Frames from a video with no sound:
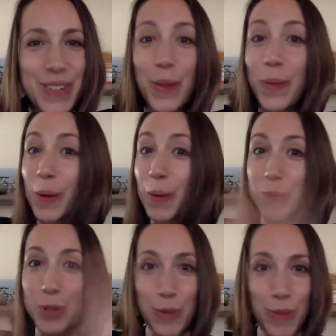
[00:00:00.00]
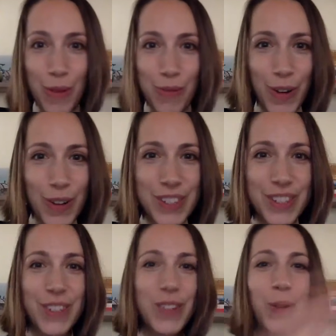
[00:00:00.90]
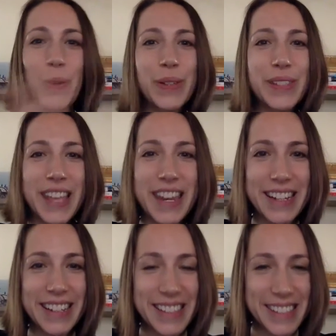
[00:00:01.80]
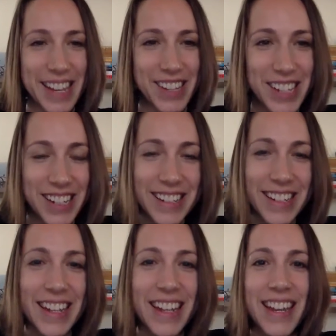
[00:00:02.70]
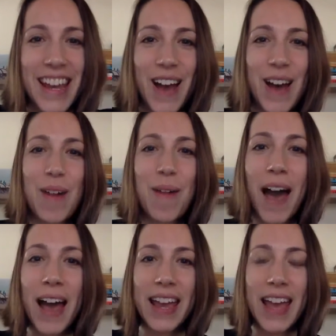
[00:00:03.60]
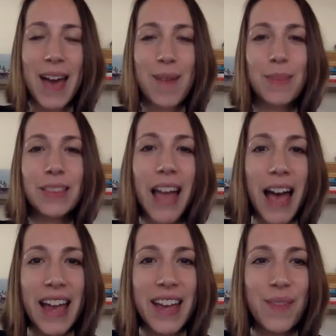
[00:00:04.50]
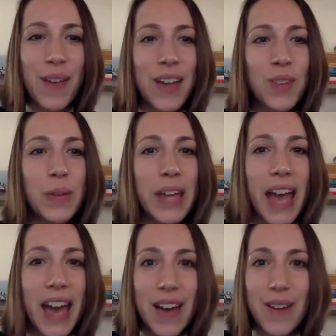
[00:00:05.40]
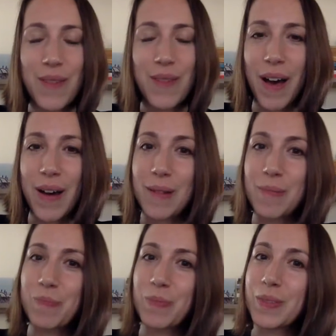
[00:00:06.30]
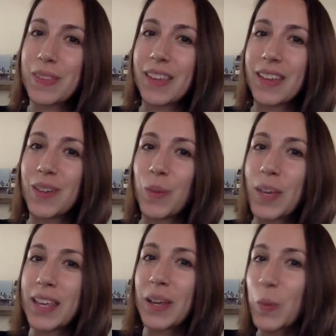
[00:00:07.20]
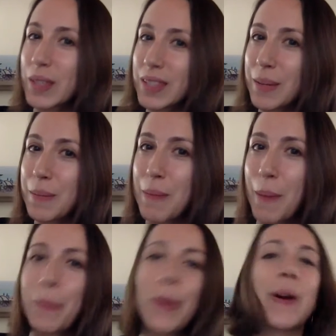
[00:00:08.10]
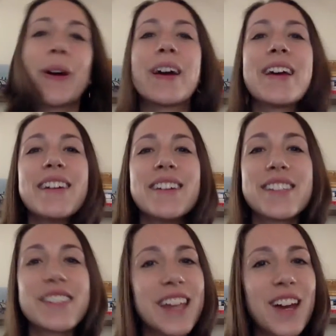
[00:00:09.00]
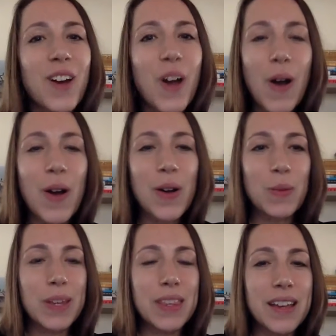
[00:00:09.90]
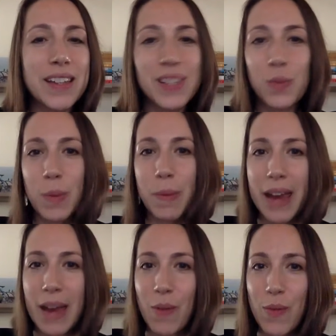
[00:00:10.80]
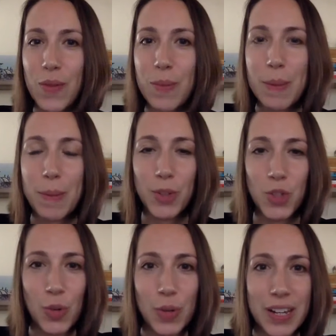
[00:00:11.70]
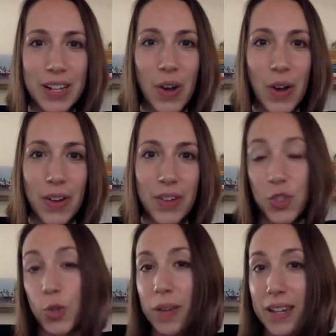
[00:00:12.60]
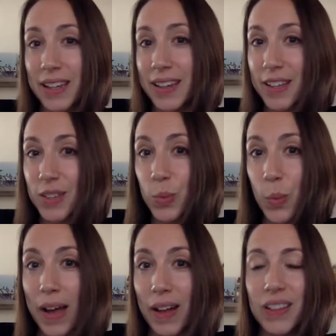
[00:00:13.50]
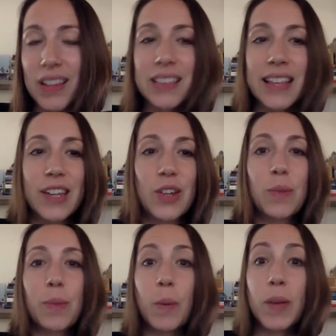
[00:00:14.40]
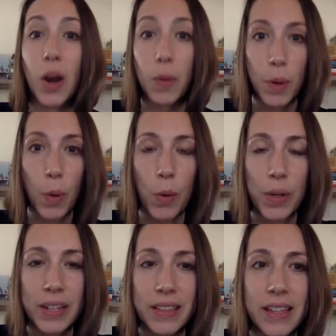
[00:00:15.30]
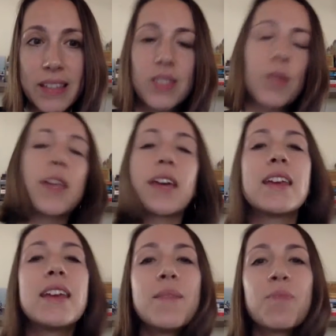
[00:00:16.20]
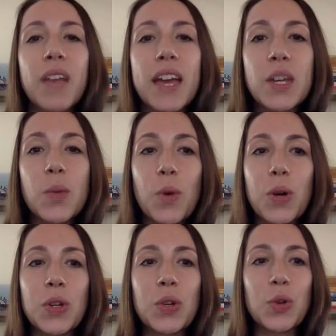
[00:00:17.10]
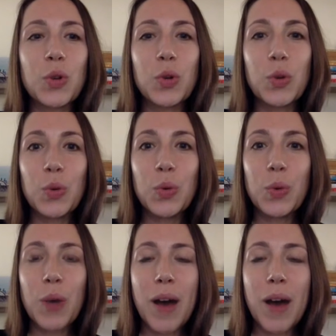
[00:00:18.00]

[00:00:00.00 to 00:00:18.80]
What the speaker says: Welcome to the first goal setting session. I am live, and we have Waking Wisdom member Sarah on with us, and we might have a few people joining as well later. But we are recording this so that anyone who